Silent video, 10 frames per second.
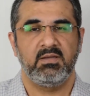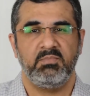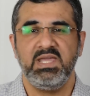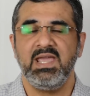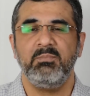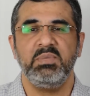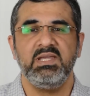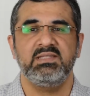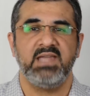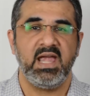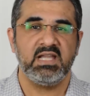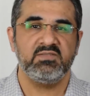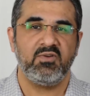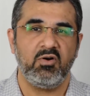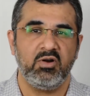PMP stands
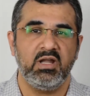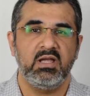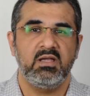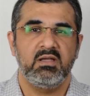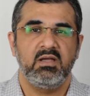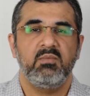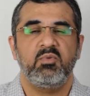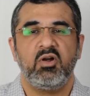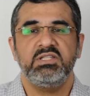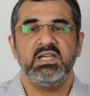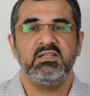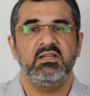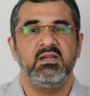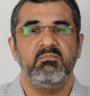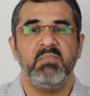for Project
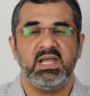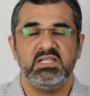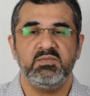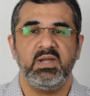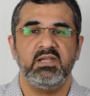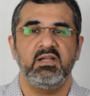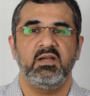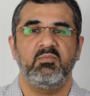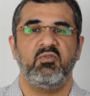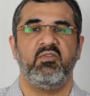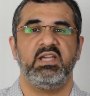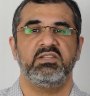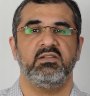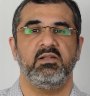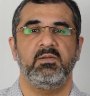Management
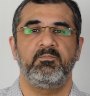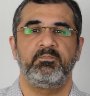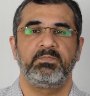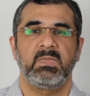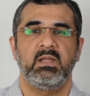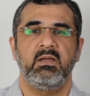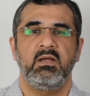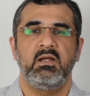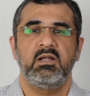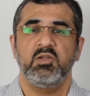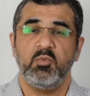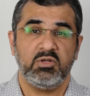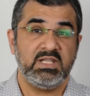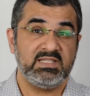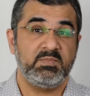Professional. To
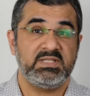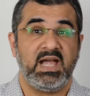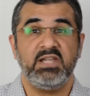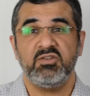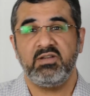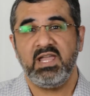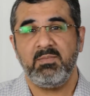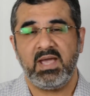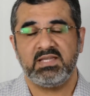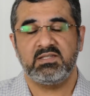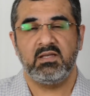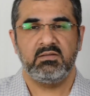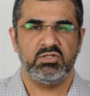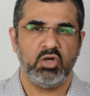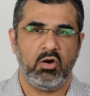put this beside your name as
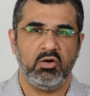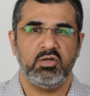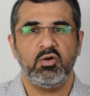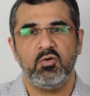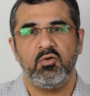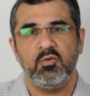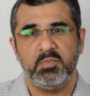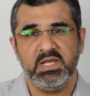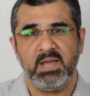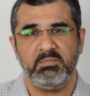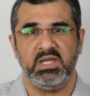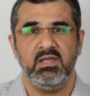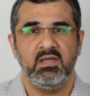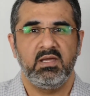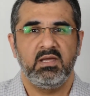John Doe PMP,
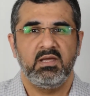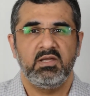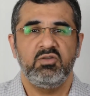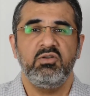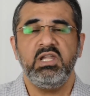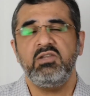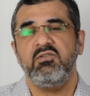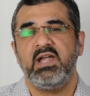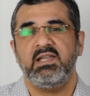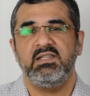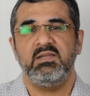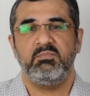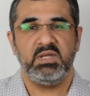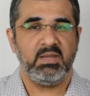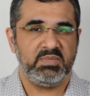you need to get the
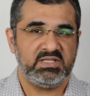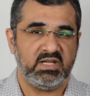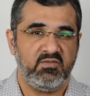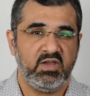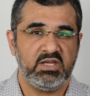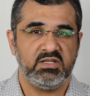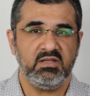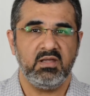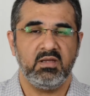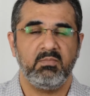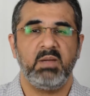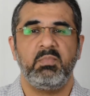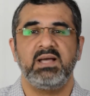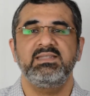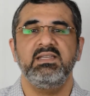PMP certification by
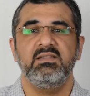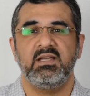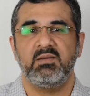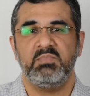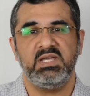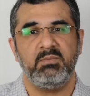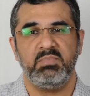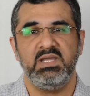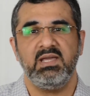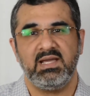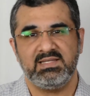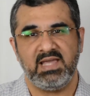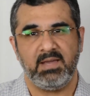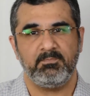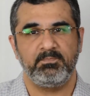passing the PMP
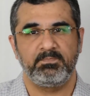exam.